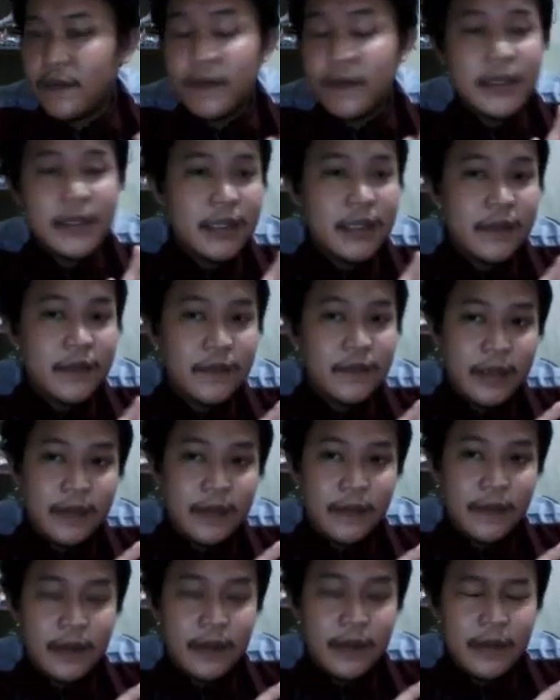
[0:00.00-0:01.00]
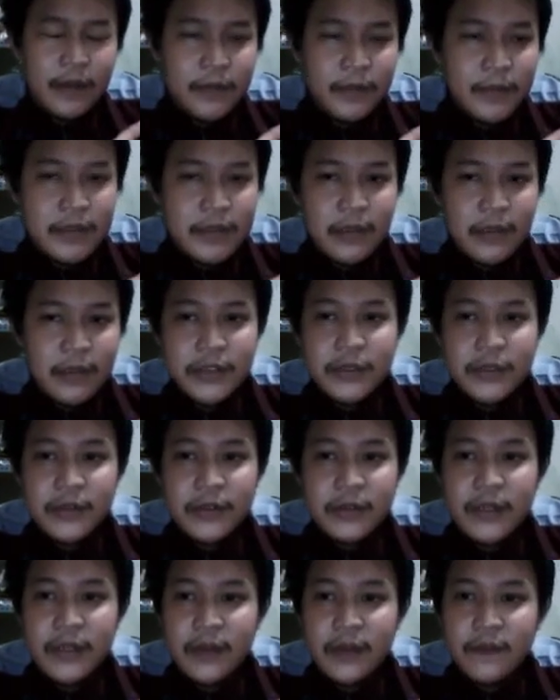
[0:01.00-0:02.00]
at what level, you must also
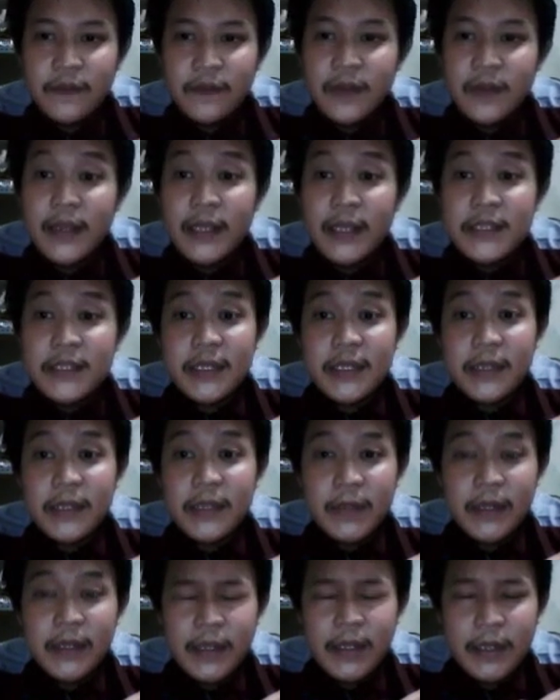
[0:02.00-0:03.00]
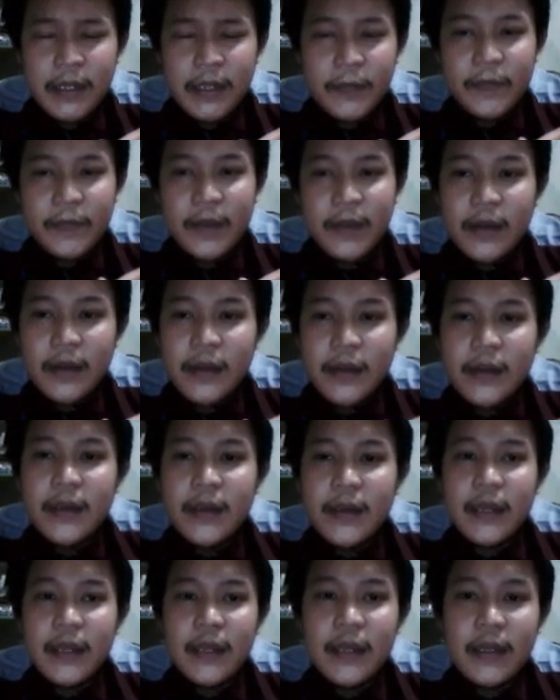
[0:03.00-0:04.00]
deal with lexical meaning. Yeah,
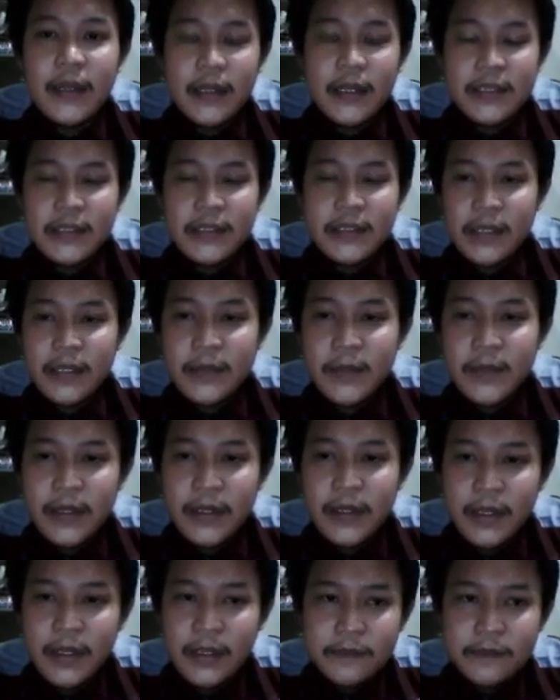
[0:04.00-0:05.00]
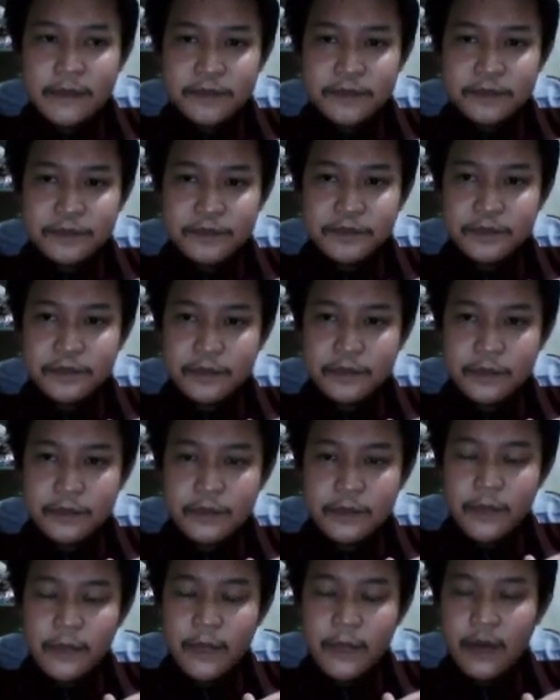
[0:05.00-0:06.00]
in lexical meaning,
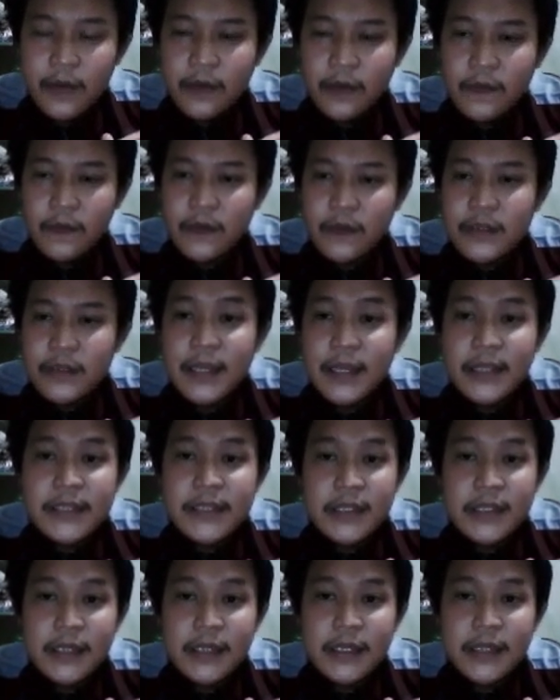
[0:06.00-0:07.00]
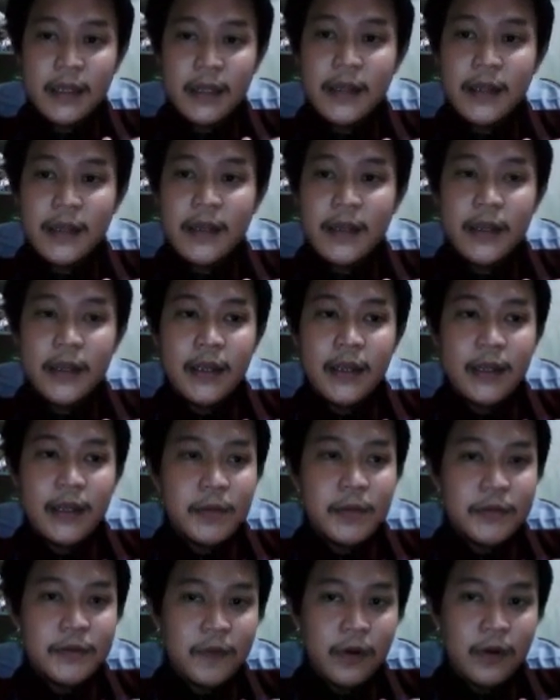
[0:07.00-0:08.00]
of course, lexical
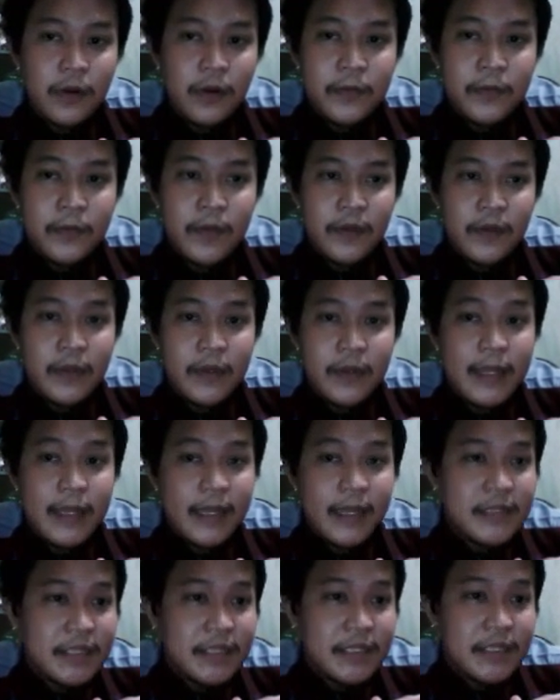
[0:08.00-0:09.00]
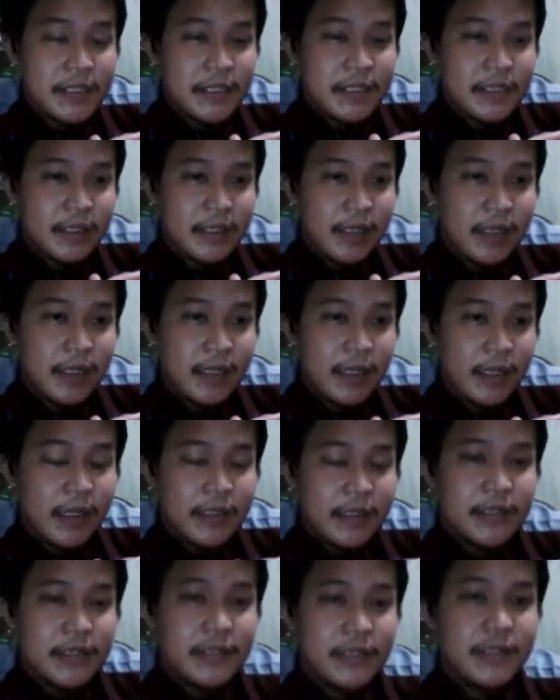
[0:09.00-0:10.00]
comes from the word lexis. Yeah,
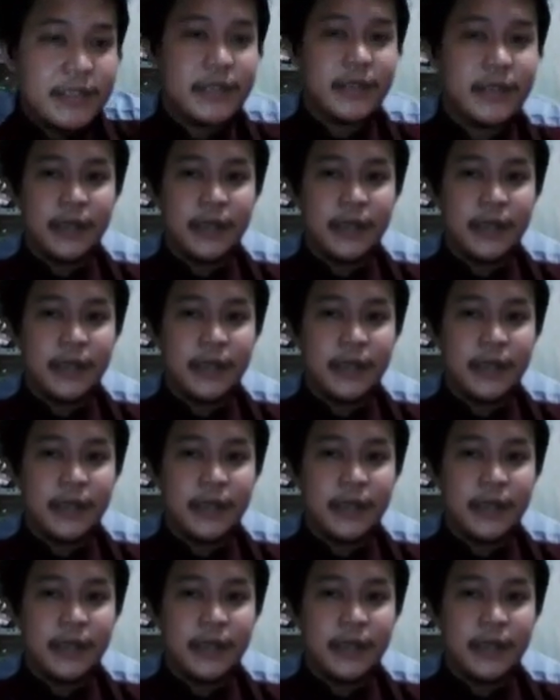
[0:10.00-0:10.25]
lexis